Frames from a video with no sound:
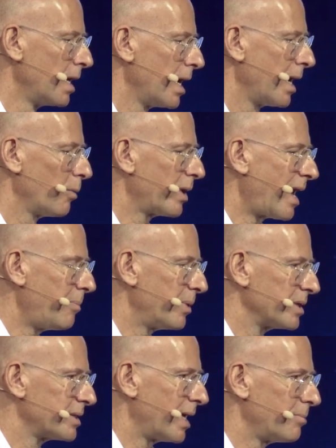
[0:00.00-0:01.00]
And what happened
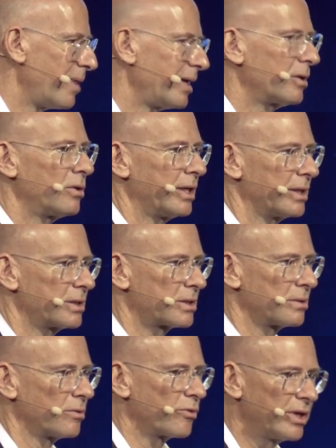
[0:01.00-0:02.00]
is that my colleagues,
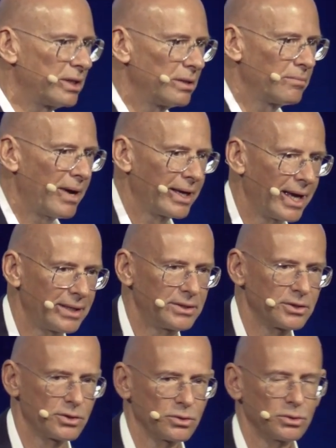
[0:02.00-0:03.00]
reading my
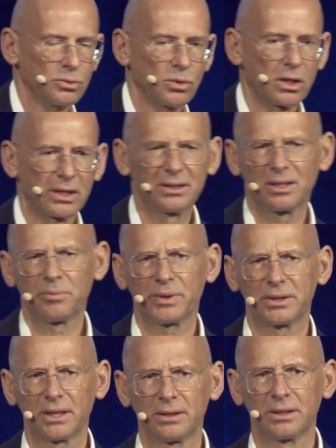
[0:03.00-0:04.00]
attitude, were
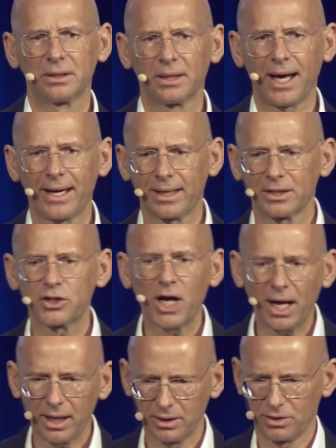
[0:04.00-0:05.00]
interpreting like a
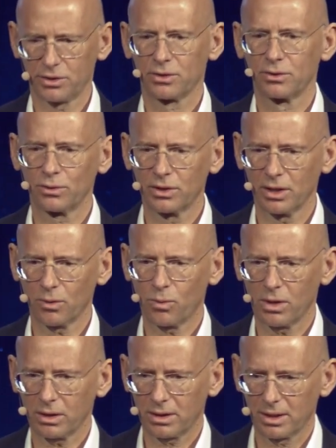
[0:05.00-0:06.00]
challenge to their
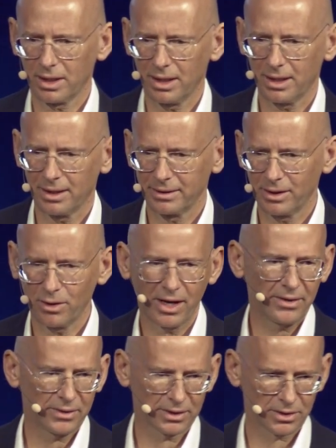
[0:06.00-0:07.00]
work,
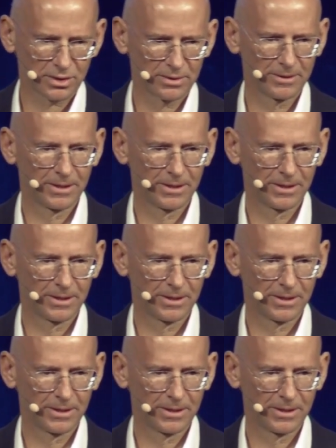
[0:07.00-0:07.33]
ethics,